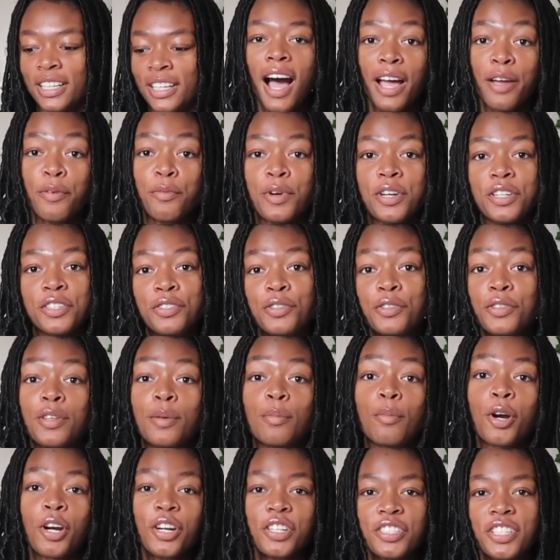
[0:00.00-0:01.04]
I went to the
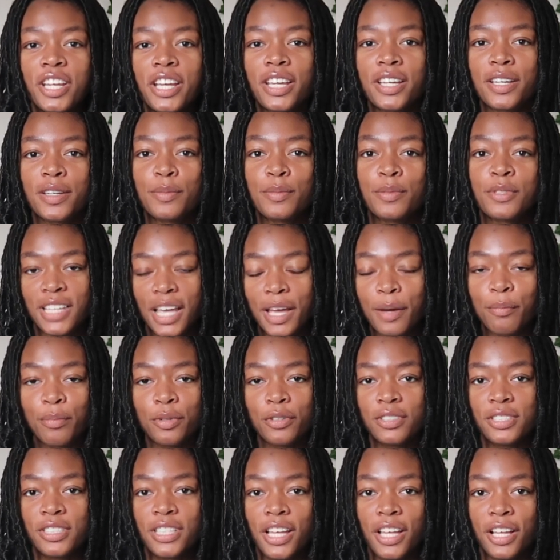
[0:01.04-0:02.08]
Marc Jacobs
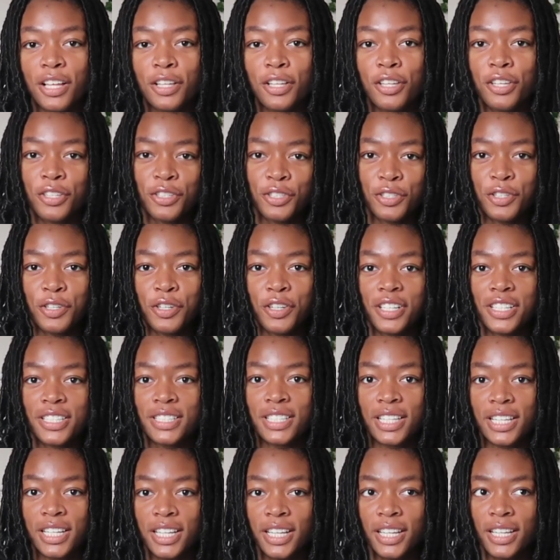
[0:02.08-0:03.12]
sample sale in New York
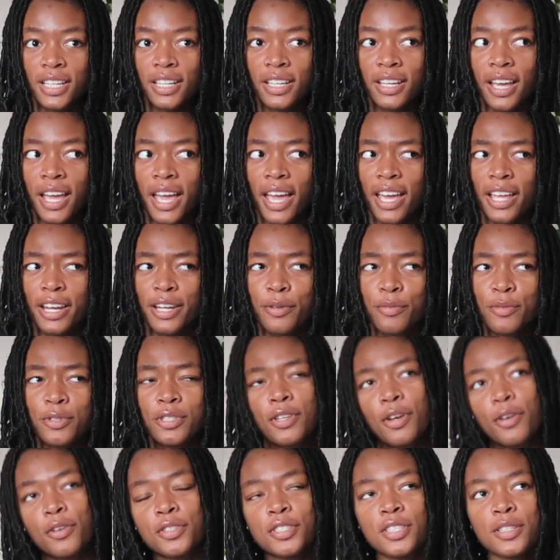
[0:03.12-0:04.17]
City and it was
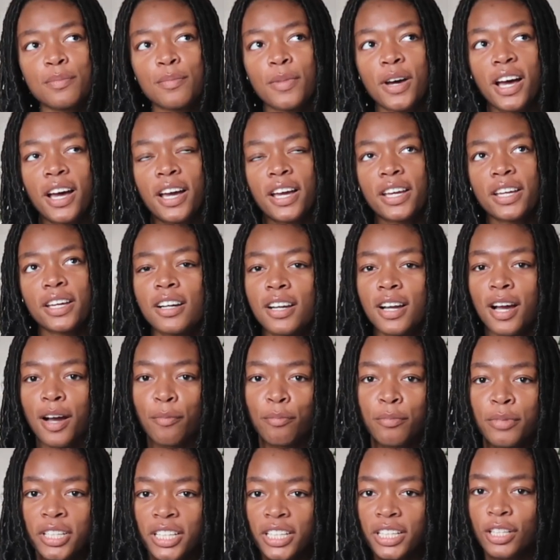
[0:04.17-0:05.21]
hosted by a
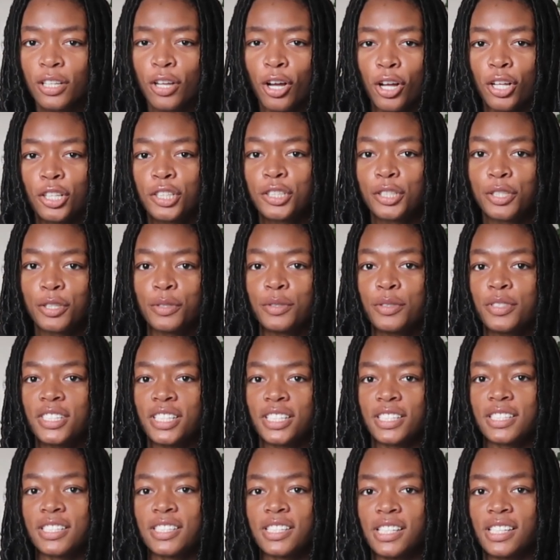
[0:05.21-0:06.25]
company called
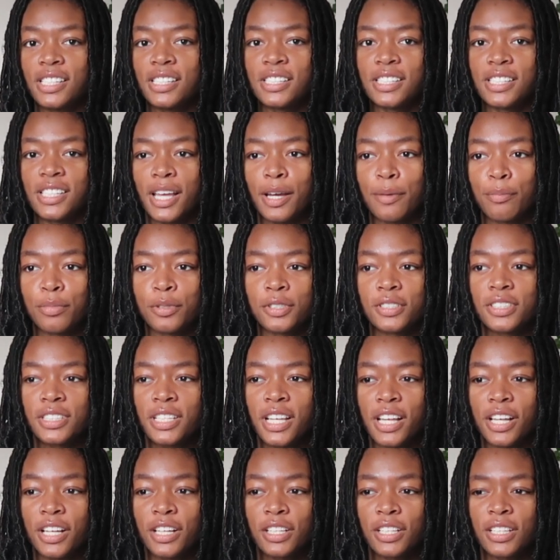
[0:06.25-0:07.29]
260 Sample
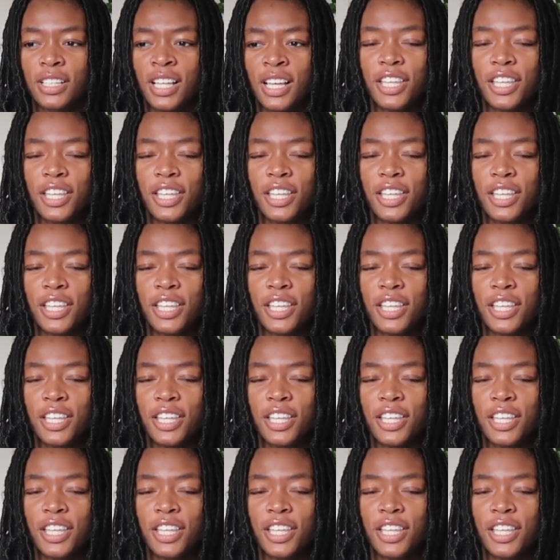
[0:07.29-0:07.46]
Sale.